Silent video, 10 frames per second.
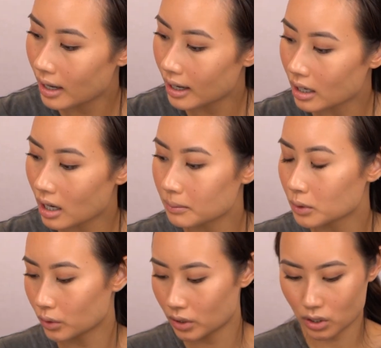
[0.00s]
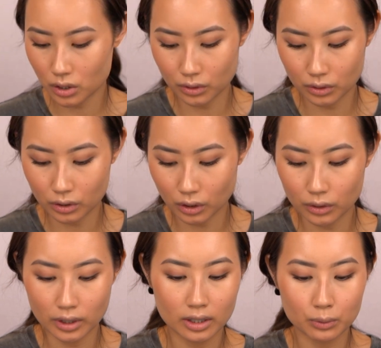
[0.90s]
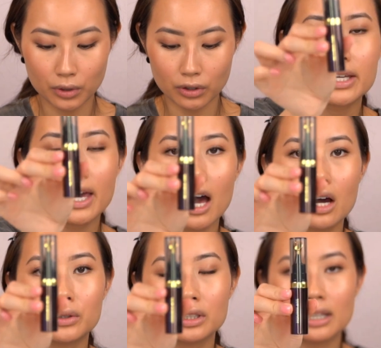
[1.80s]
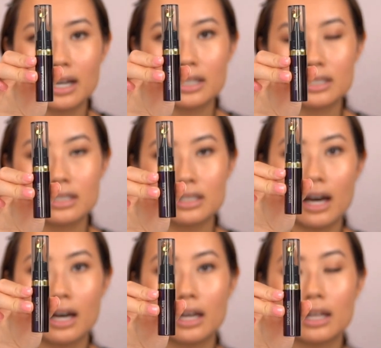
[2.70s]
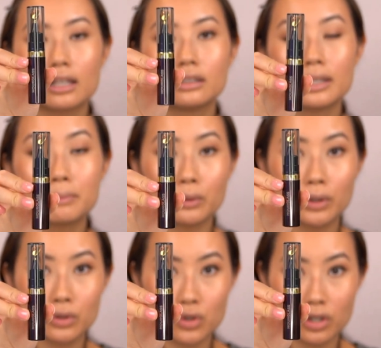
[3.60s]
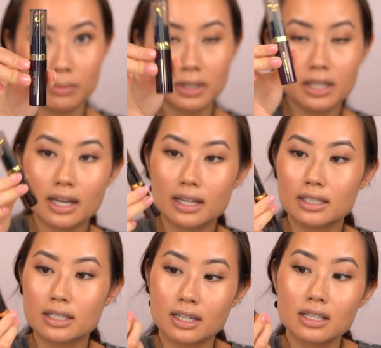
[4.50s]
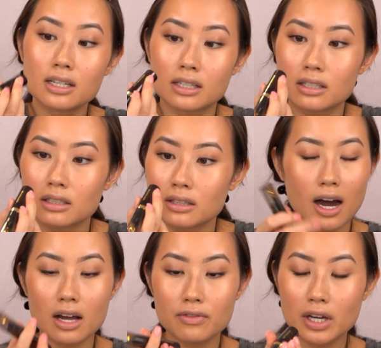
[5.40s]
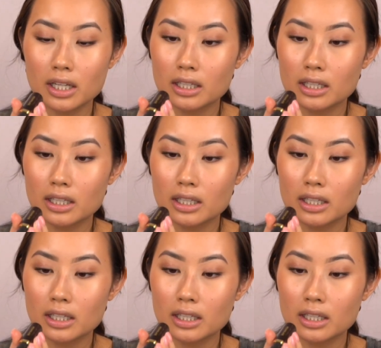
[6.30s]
and I'm going to go in with the Hourglass lip oil treatment, and it's tinted. I fell